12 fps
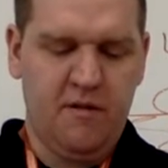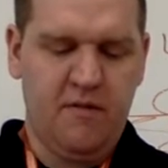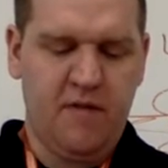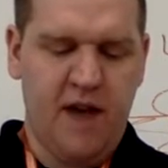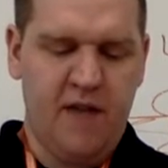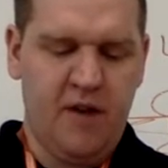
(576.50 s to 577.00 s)

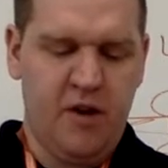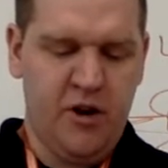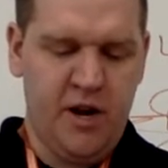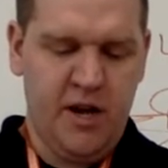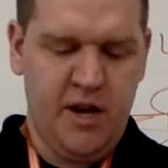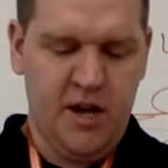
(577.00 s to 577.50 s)

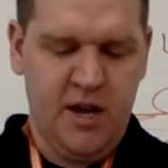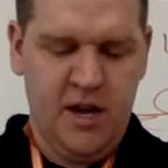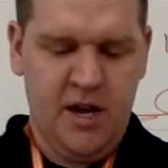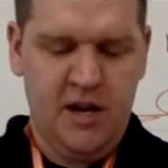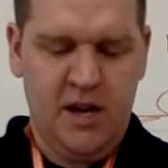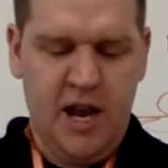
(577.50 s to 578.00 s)

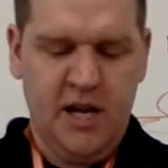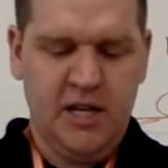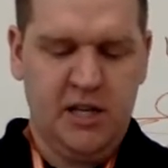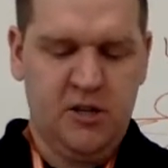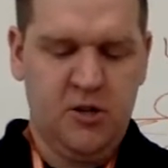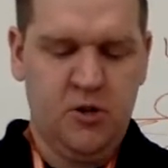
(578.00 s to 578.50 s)

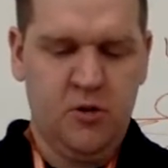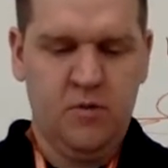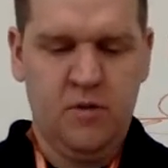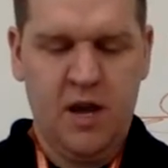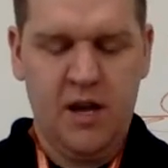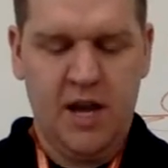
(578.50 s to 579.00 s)
592
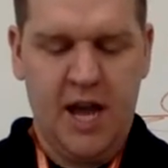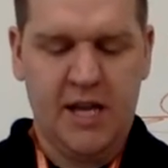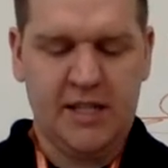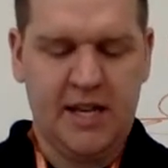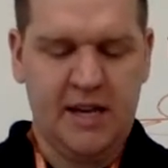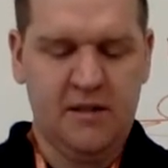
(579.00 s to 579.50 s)
and
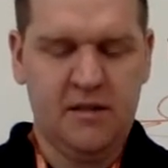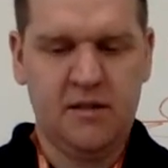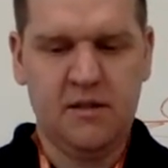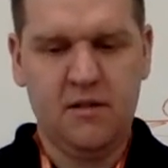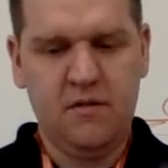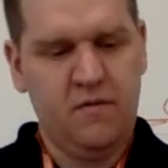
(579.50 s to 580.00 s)

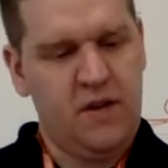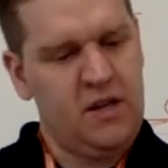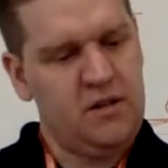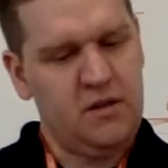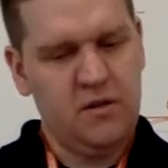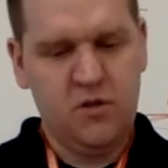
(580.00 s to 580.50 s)
8/10
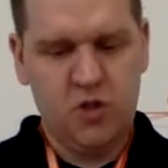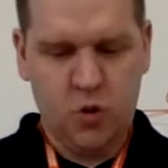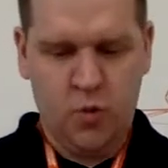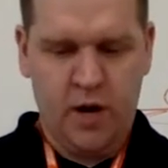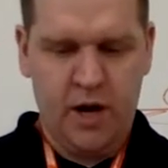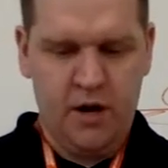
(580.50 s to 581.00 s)
feet
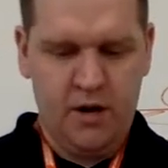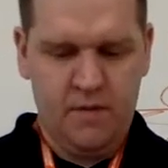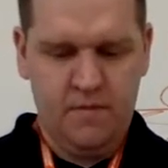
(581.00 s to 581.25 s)
squared.